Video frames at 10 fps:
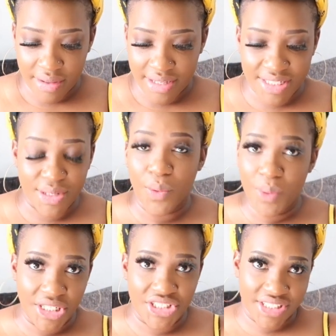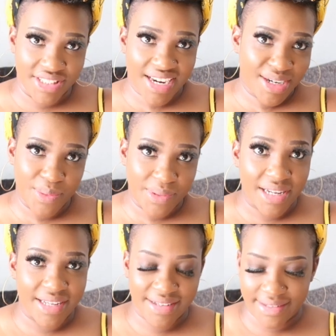It's the only cheese that I don't
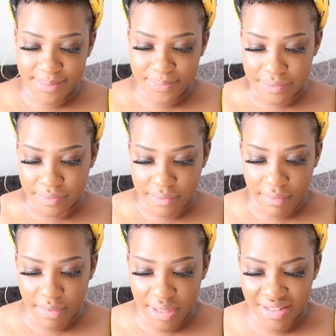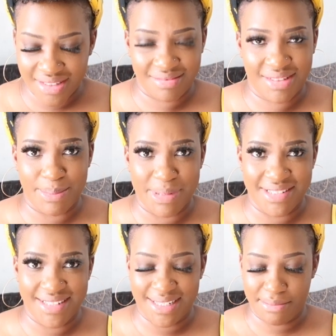like. It's a
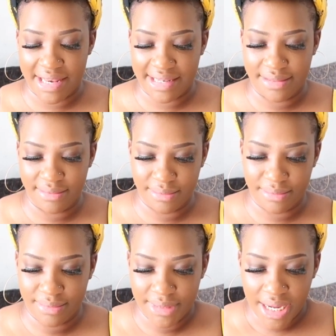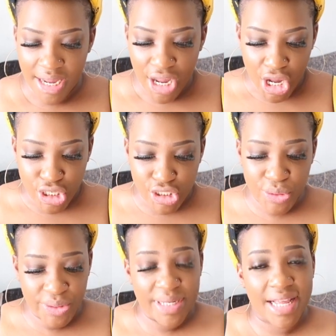bit smelly.
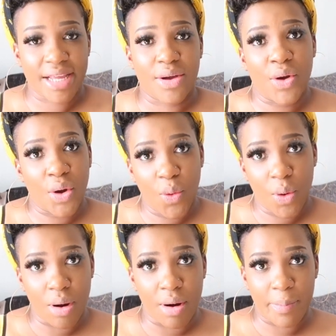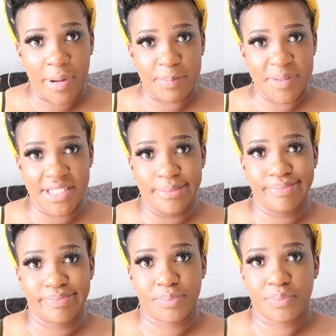Do you like Coke or Pepsi?
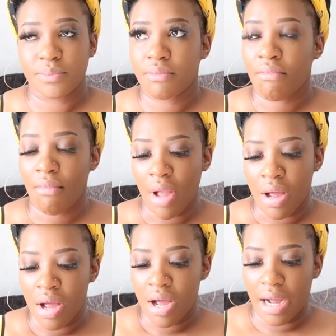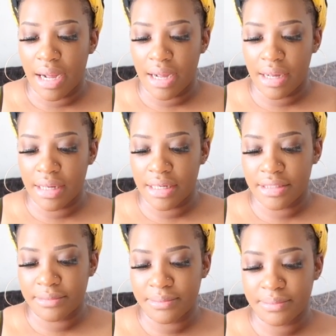
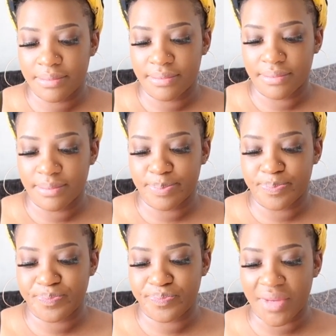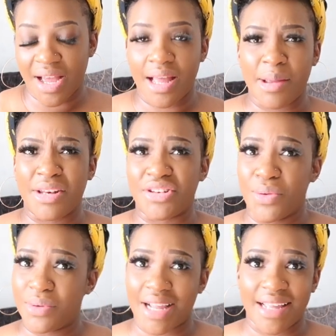Um, I
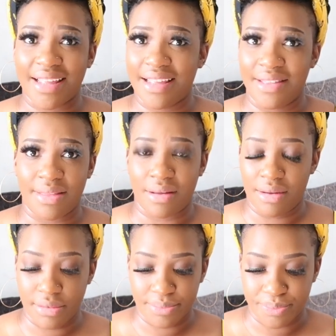don't like either.